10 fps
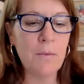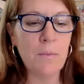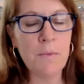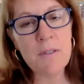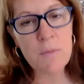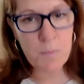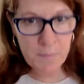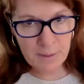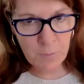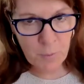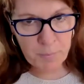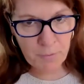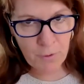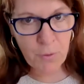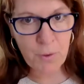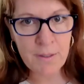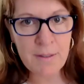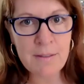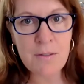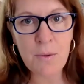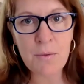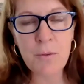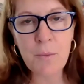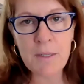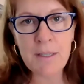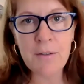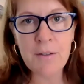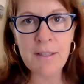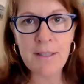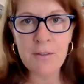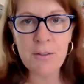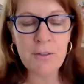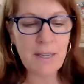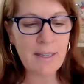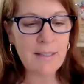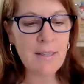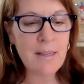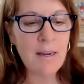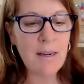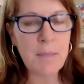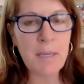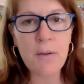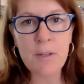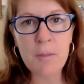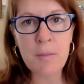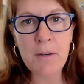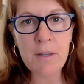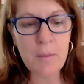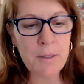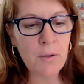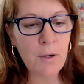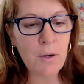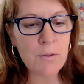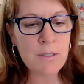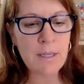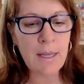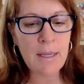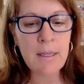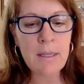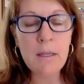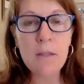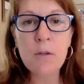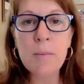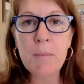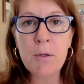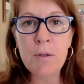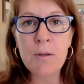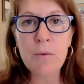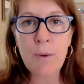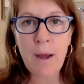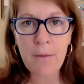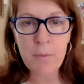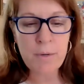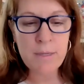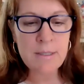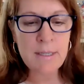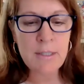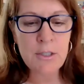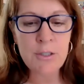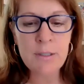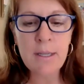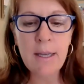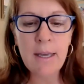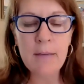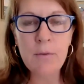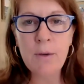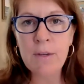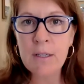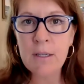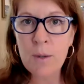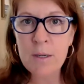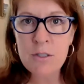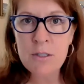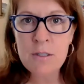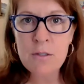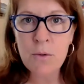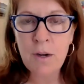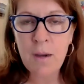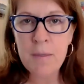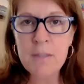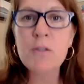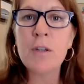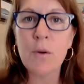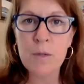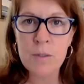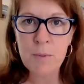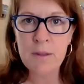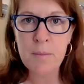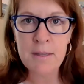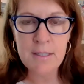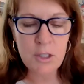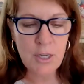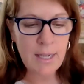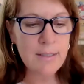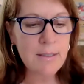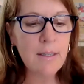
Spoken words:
This meeting will be recorded, so if you want to hear it later, you can. I'm Carolyn Merrick. I'll be your host today. You'll be muted throughout the presentation. If you have any questions or comments, you can always put them in the chat,